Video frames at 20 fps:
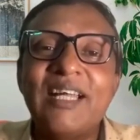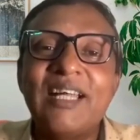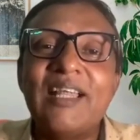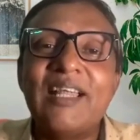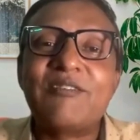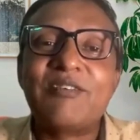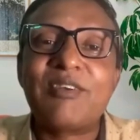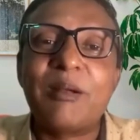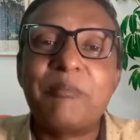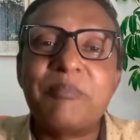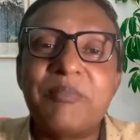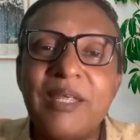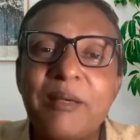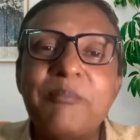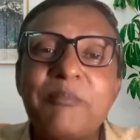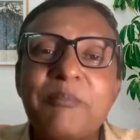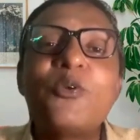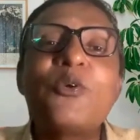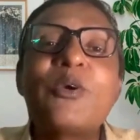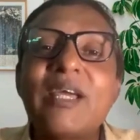and from
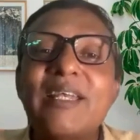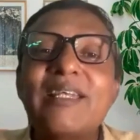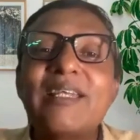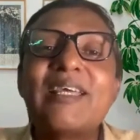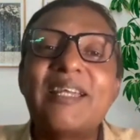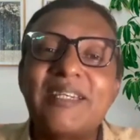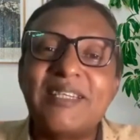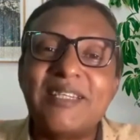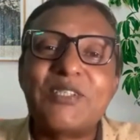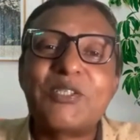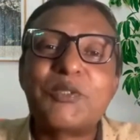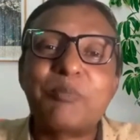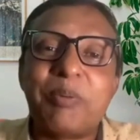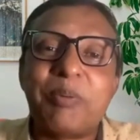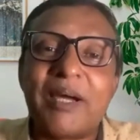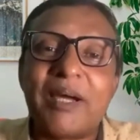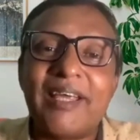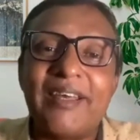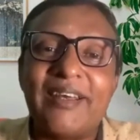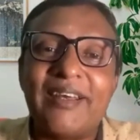them you can get
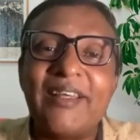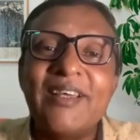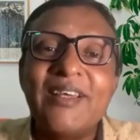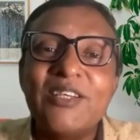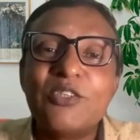inspired.